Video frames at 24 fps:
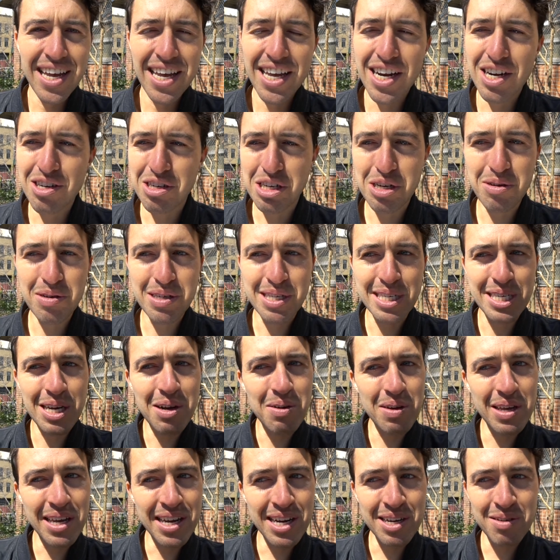You know, she was
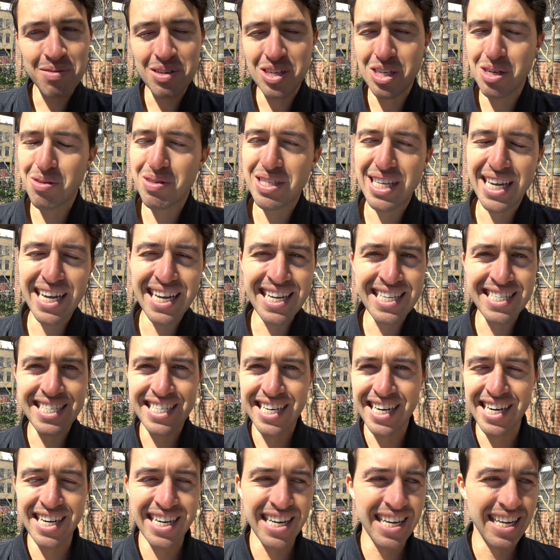so young when she was the
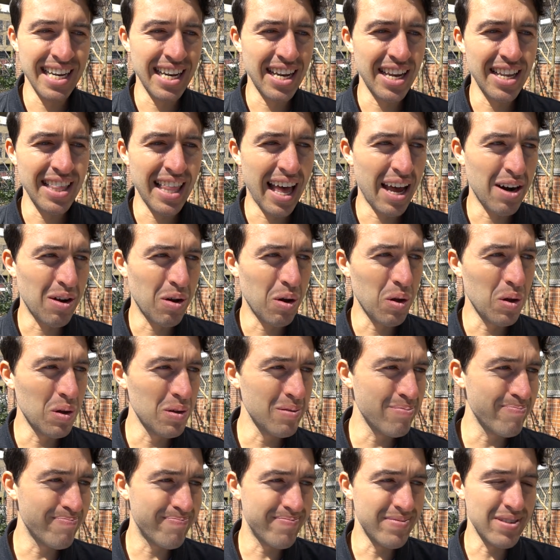intern and that
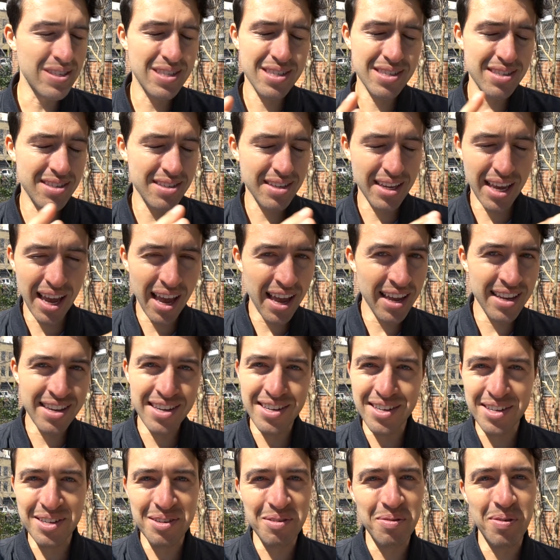whole
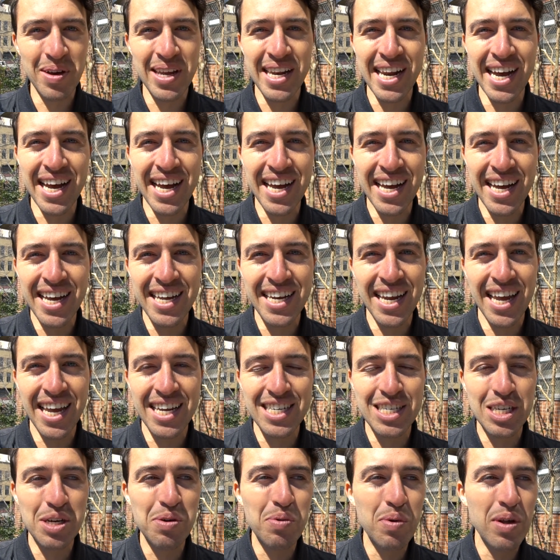scandal went on,
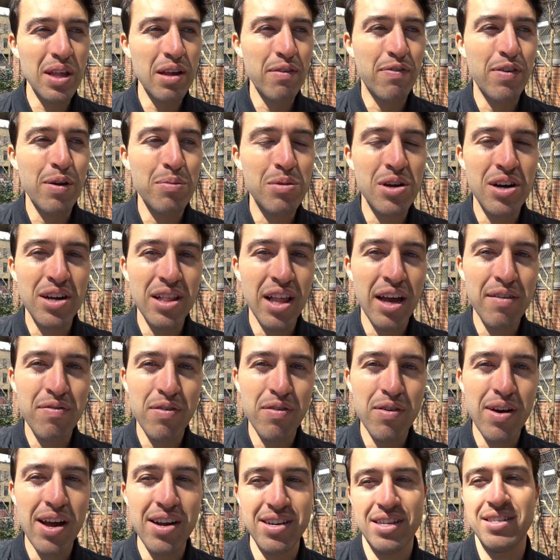and she really flipped her life
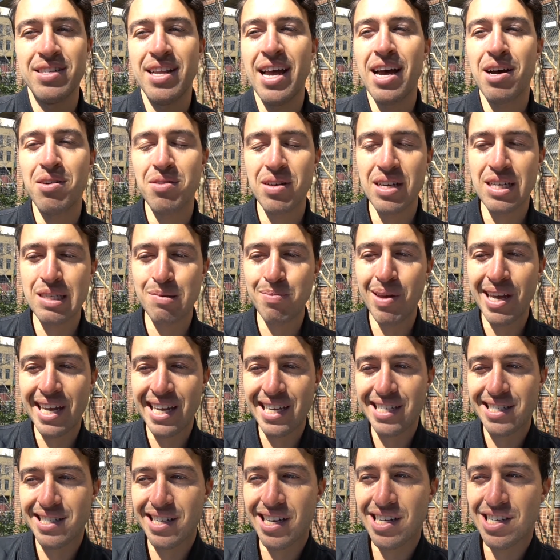around and now is
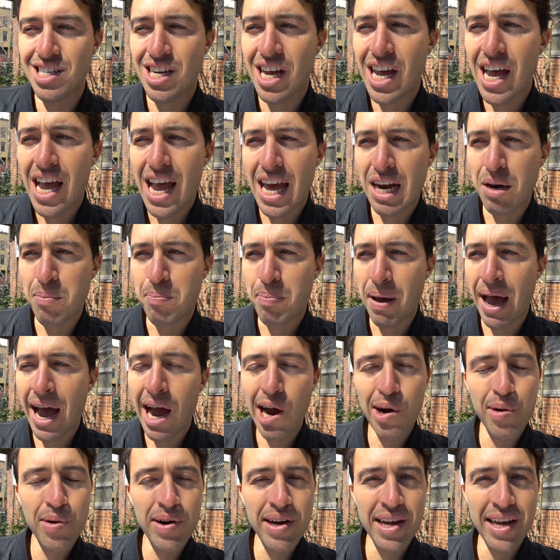making such an
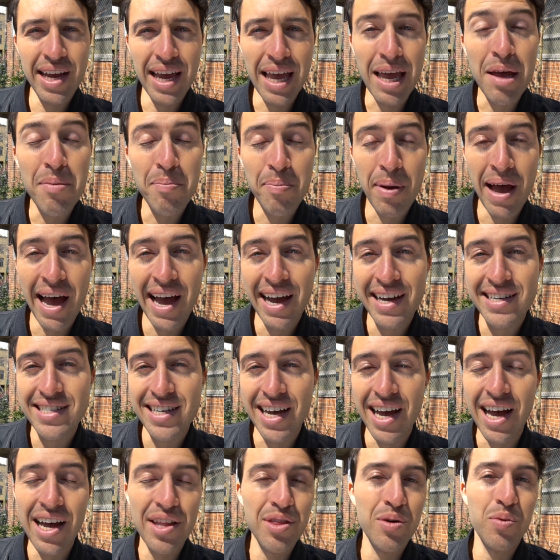empowering impact
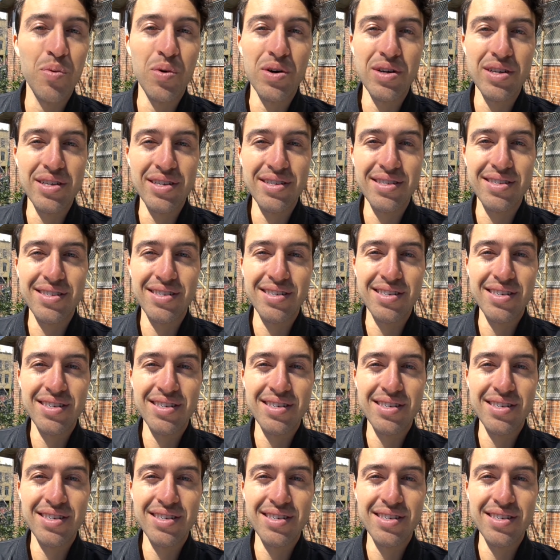on the world.